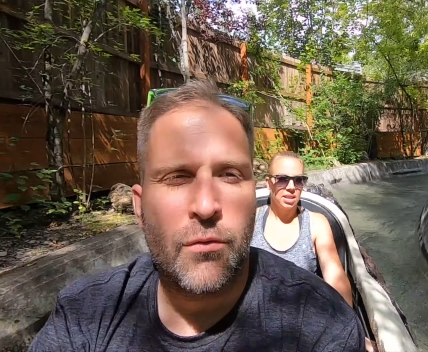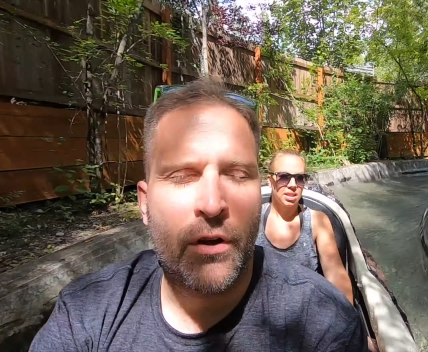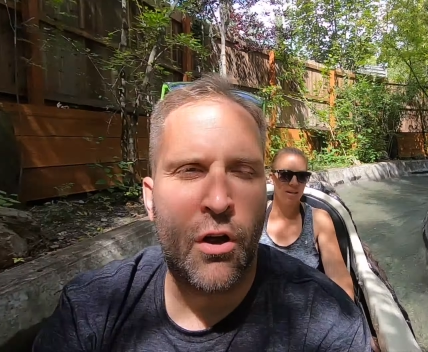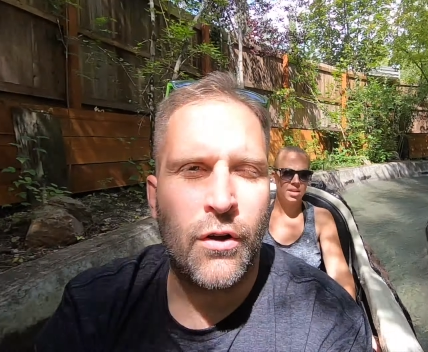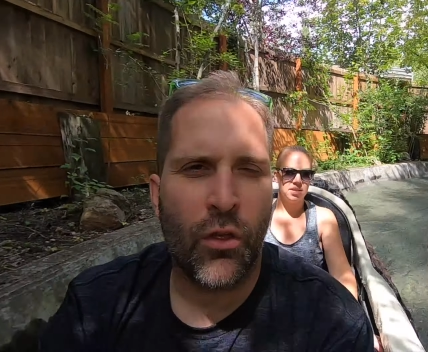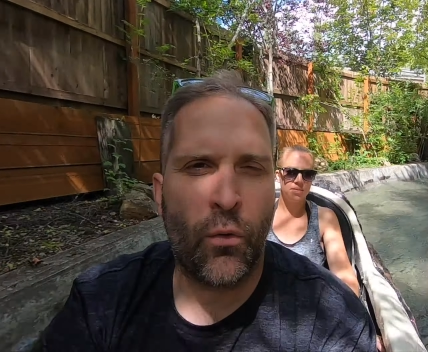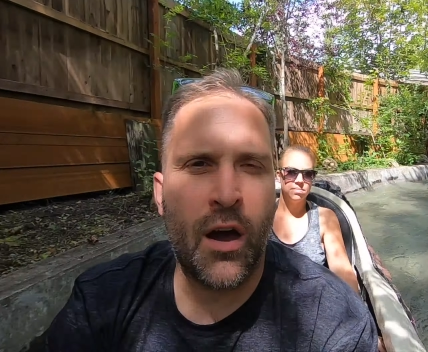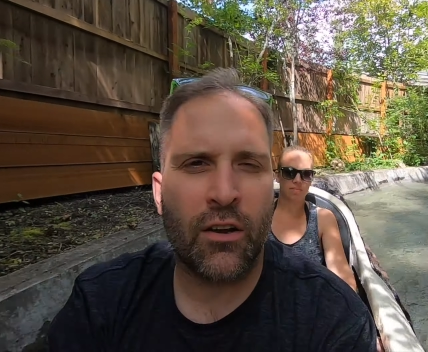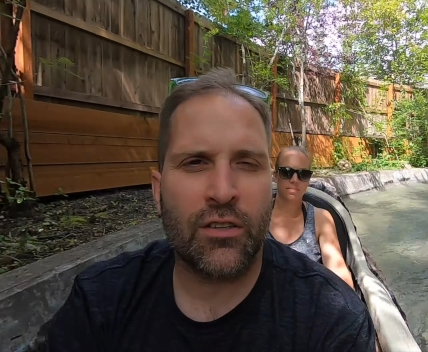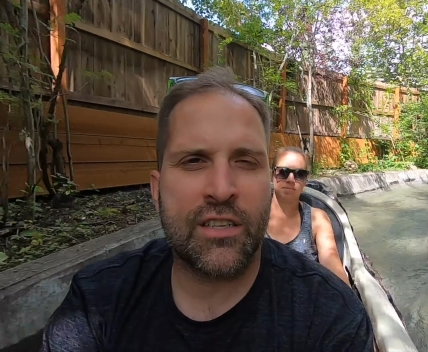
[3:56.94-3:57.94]
Speaker 1: we're going to the
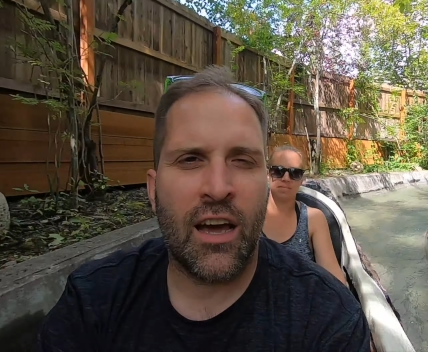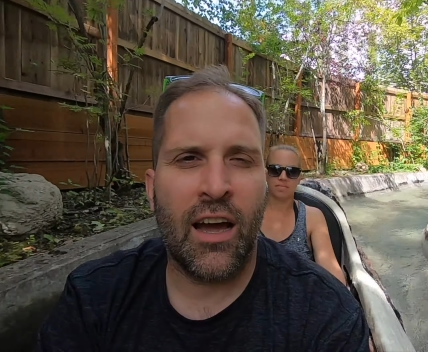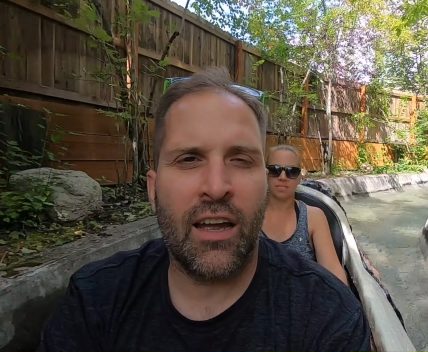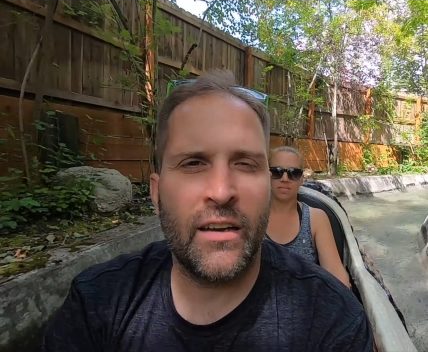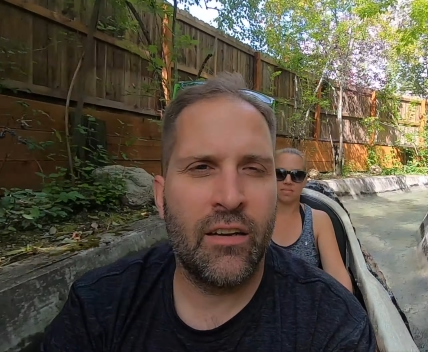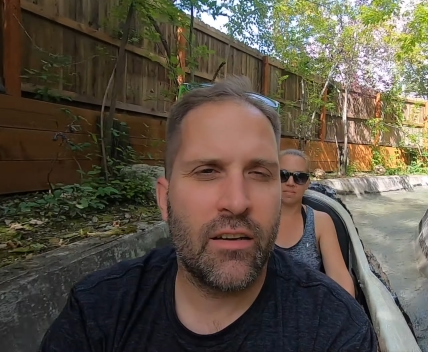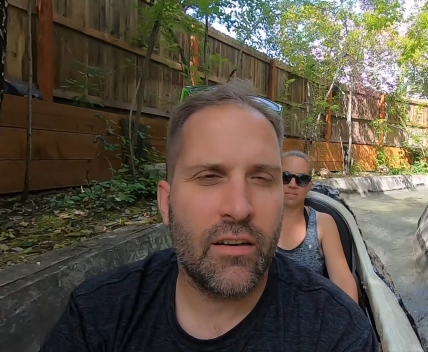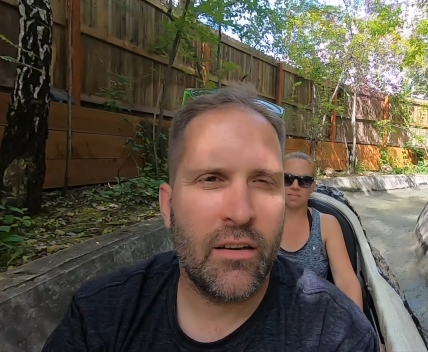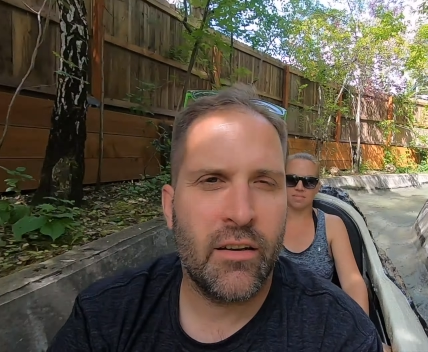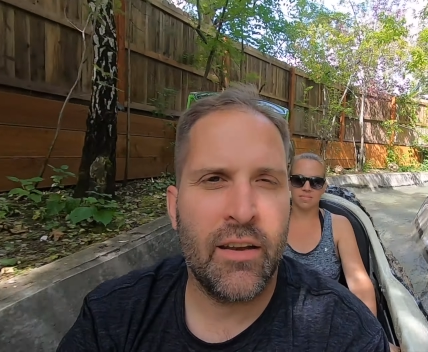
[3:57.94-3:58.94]
water side
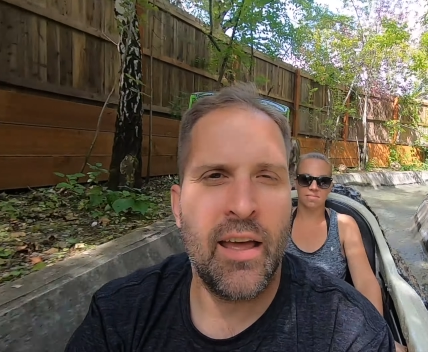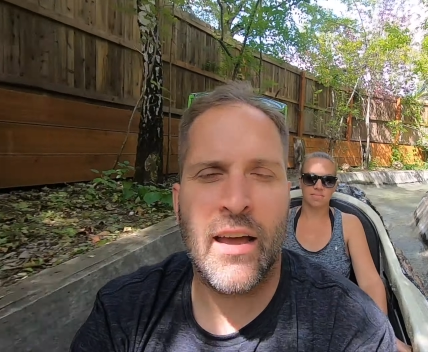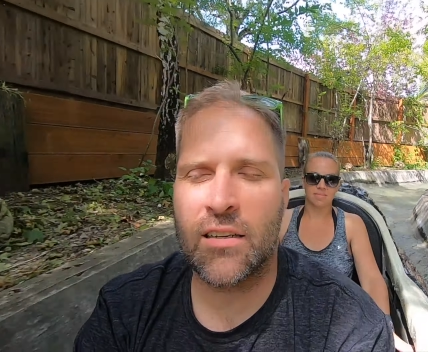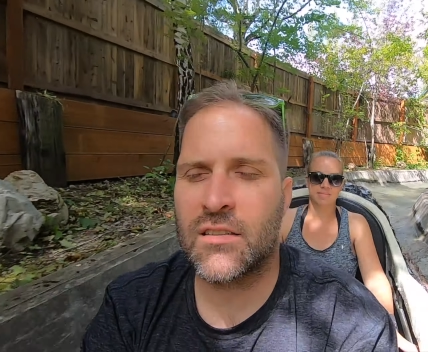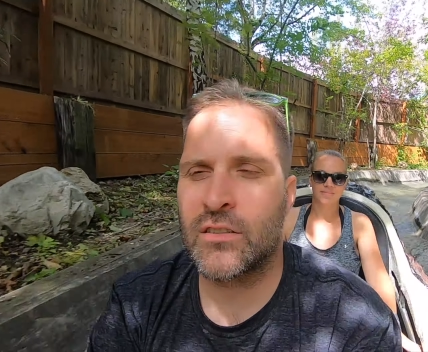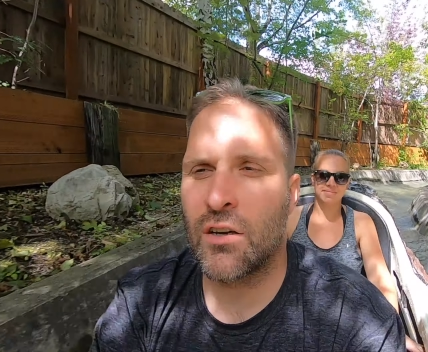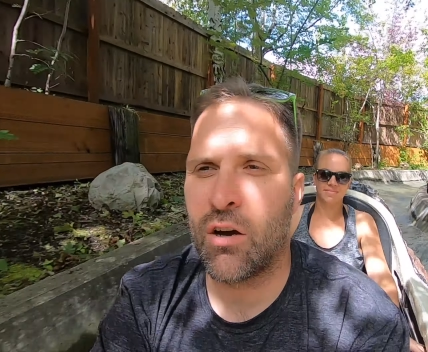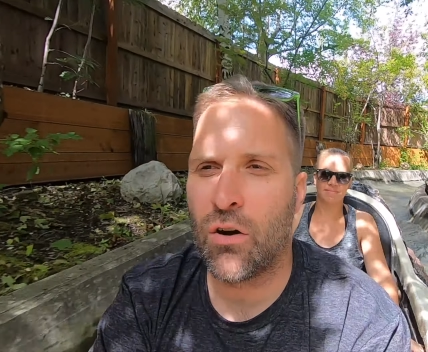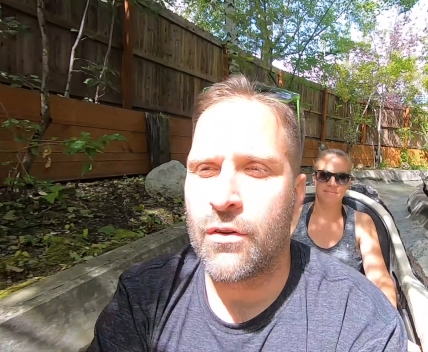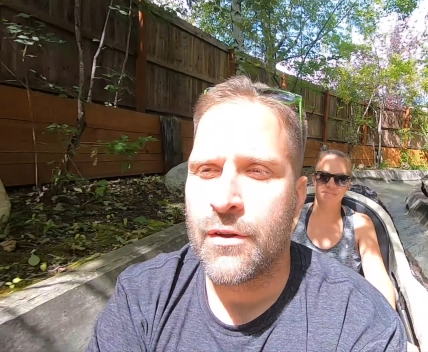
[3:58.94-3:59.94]
next.
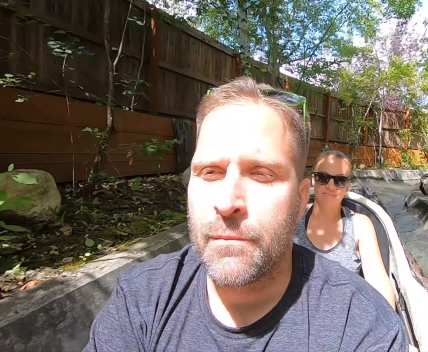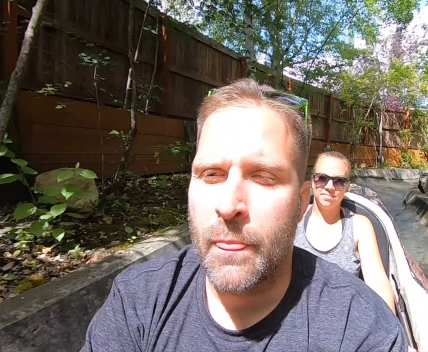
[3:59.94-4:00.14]
So